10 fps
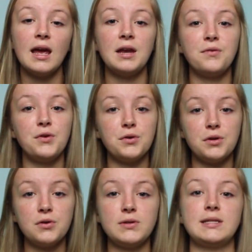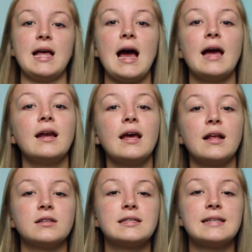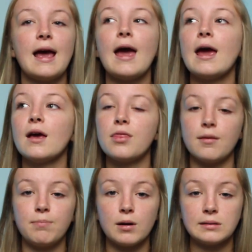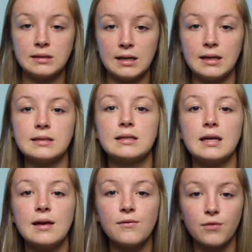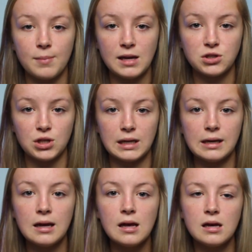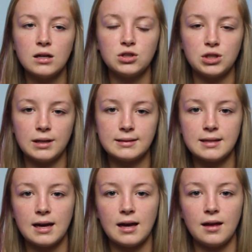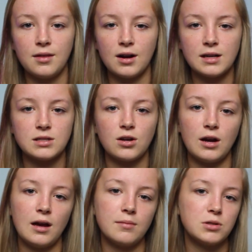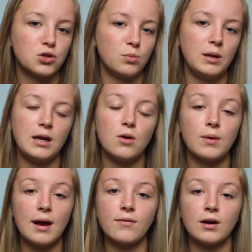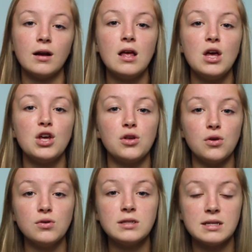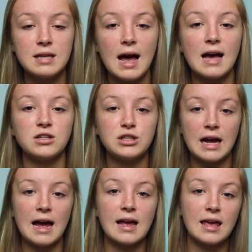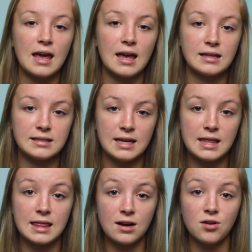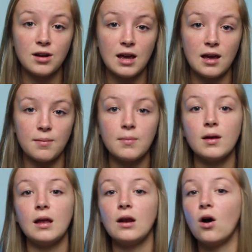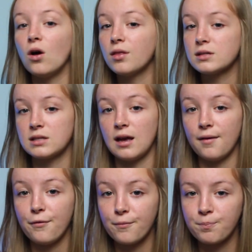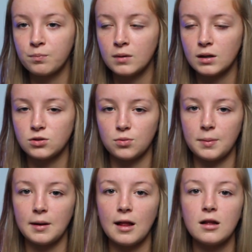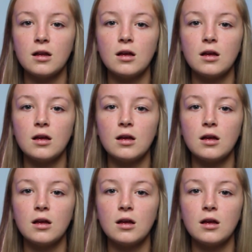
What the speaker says: and if you use that and say the person's information, just their Instagram, social media, whatever, use this hashtag and say their name and all their stuff. Let's repeat that.